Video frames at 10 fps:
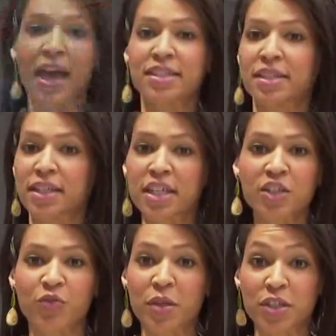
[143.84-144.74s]
As the
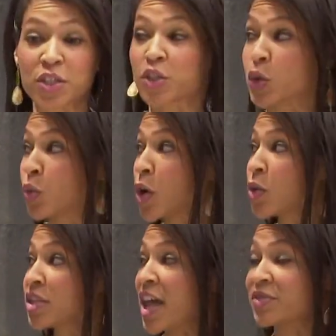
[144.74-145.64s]
list of businesses
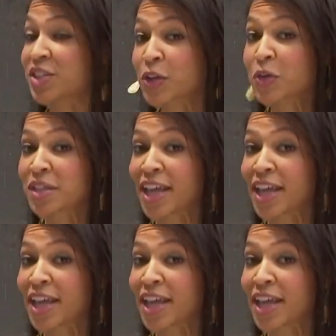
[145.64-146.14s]
grows to have stickers